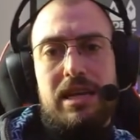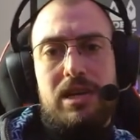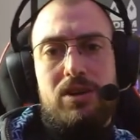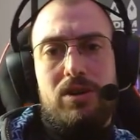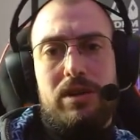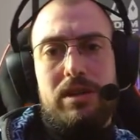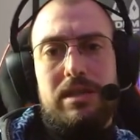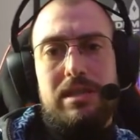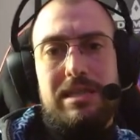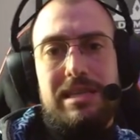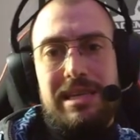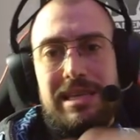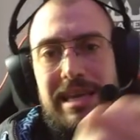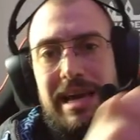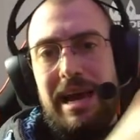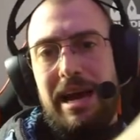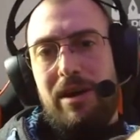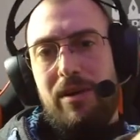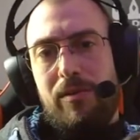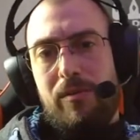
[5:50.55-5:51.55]
You can see
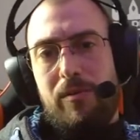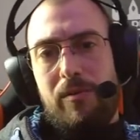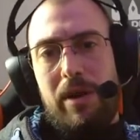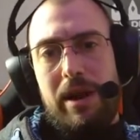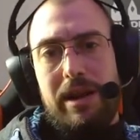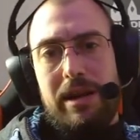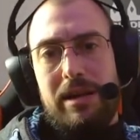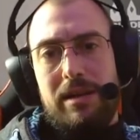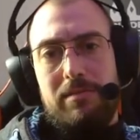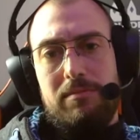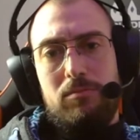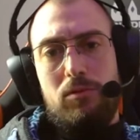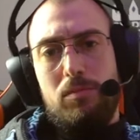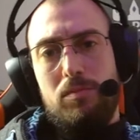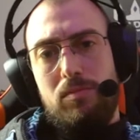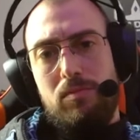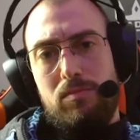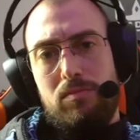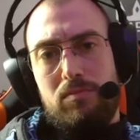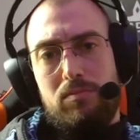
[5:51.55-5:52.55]
that right
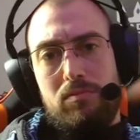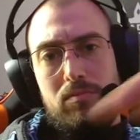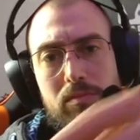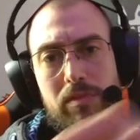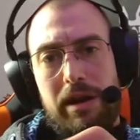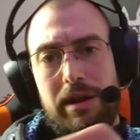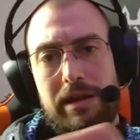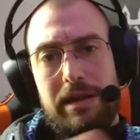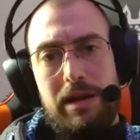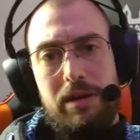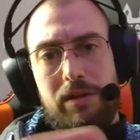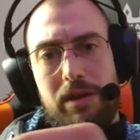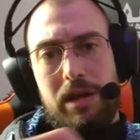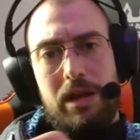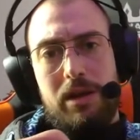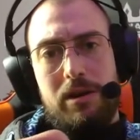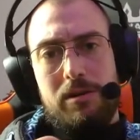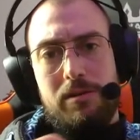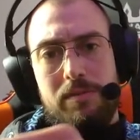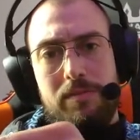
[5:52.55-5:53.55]
down
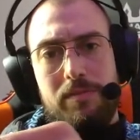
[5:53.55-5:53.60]
here.